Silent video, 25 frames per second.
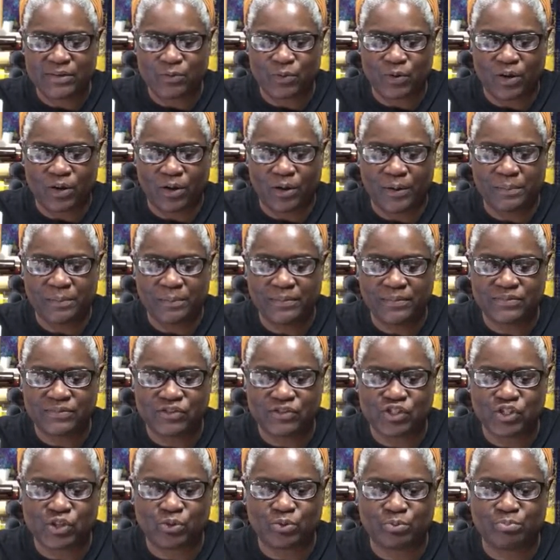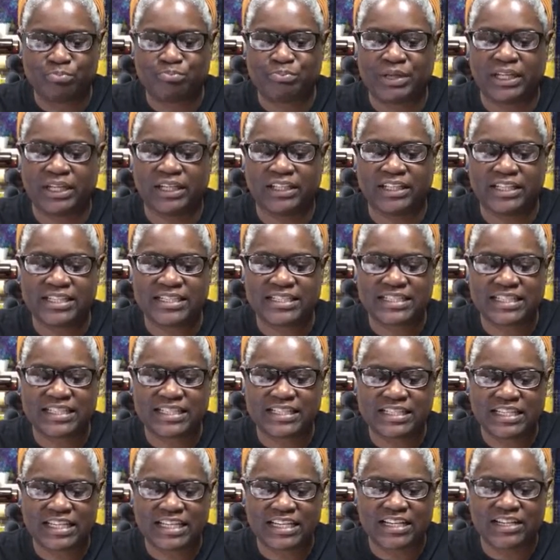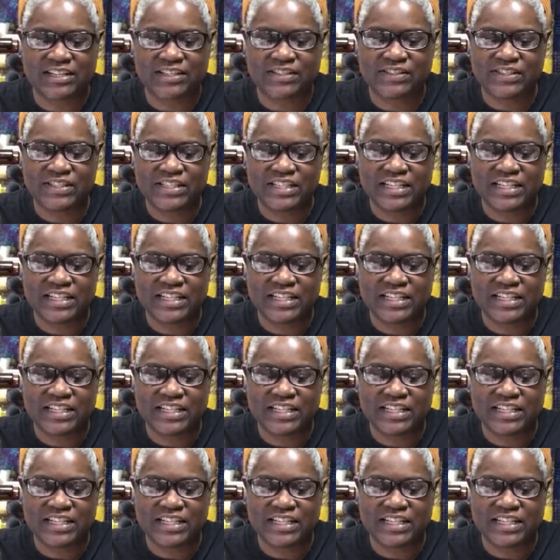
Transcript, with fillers: Welcome. June Billings is here.